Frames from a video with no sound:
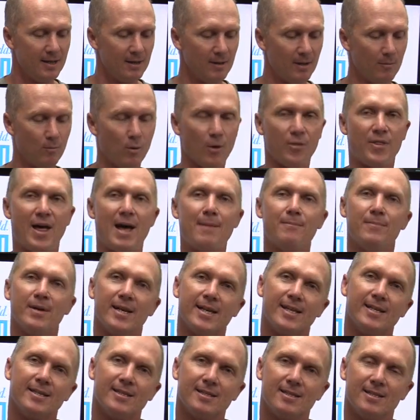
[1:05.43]
And what that
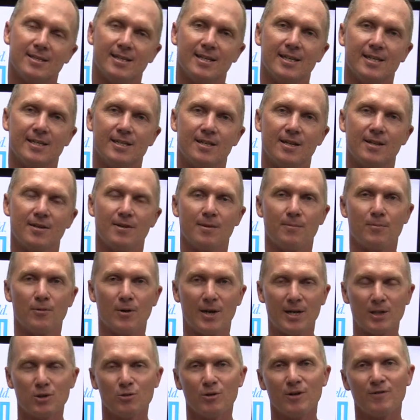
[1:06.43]
means is that the
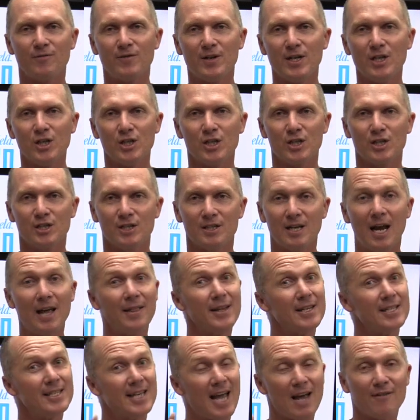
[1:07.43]
predatory fish
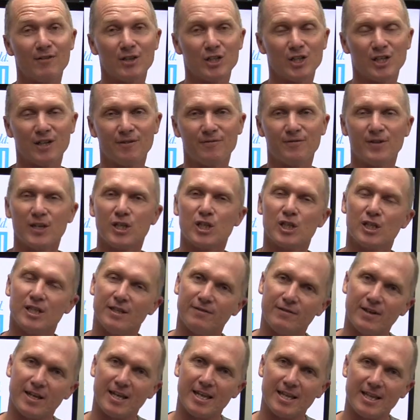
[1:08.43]
and the scavenging fish
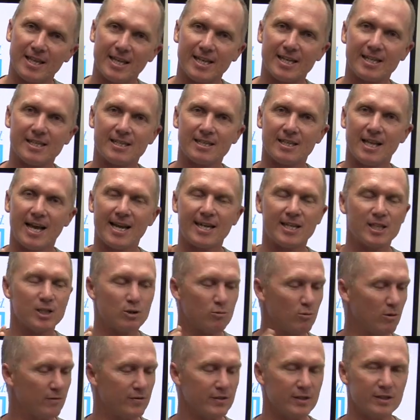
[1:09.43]
living in these lakes,
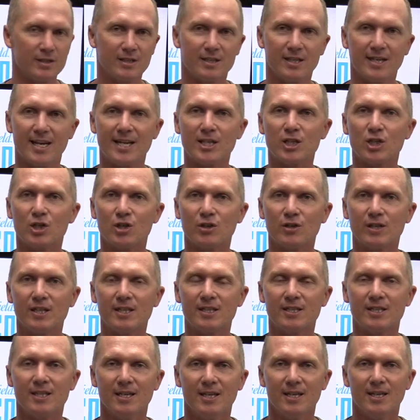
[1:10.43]
rivers and
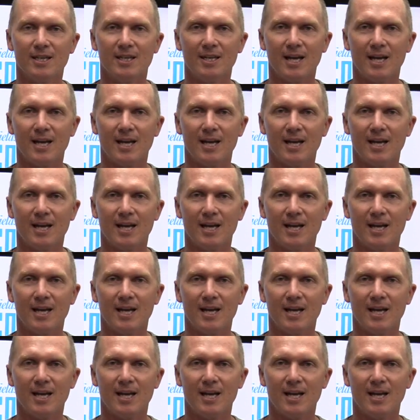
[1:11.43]
estuaries